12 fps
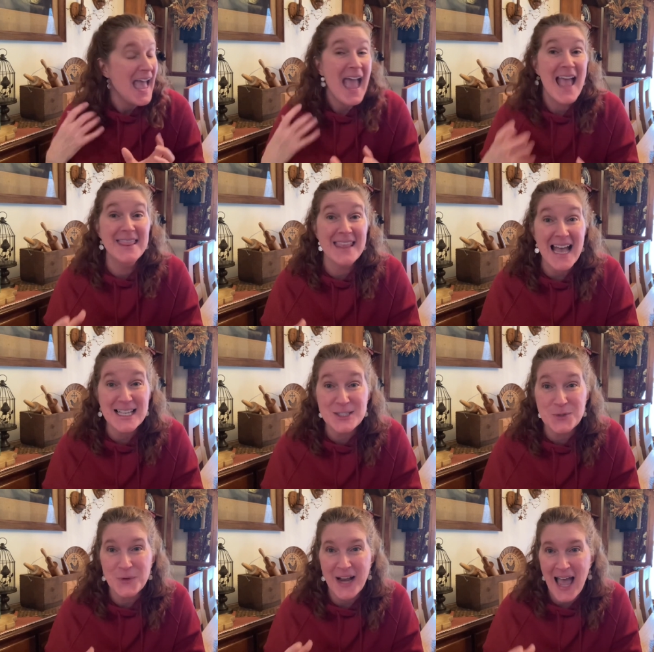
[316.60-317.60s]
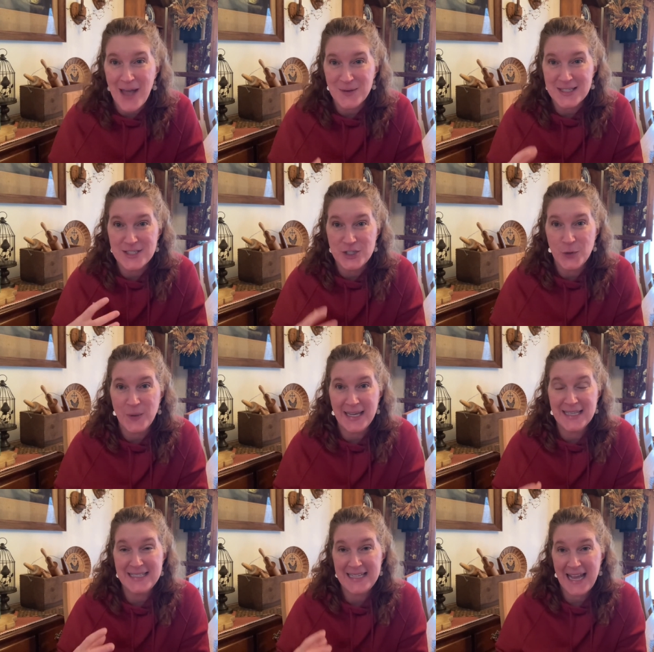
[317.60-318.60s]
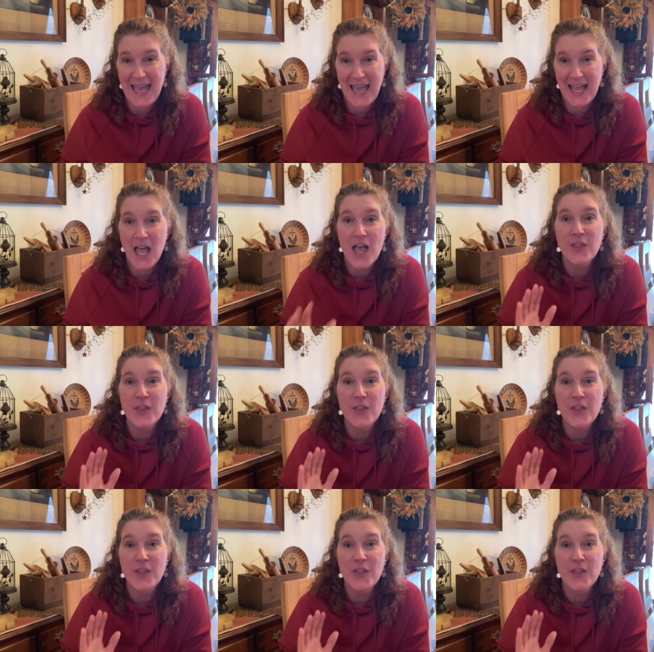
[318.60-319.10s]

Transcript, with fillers: And that's what I was doing today.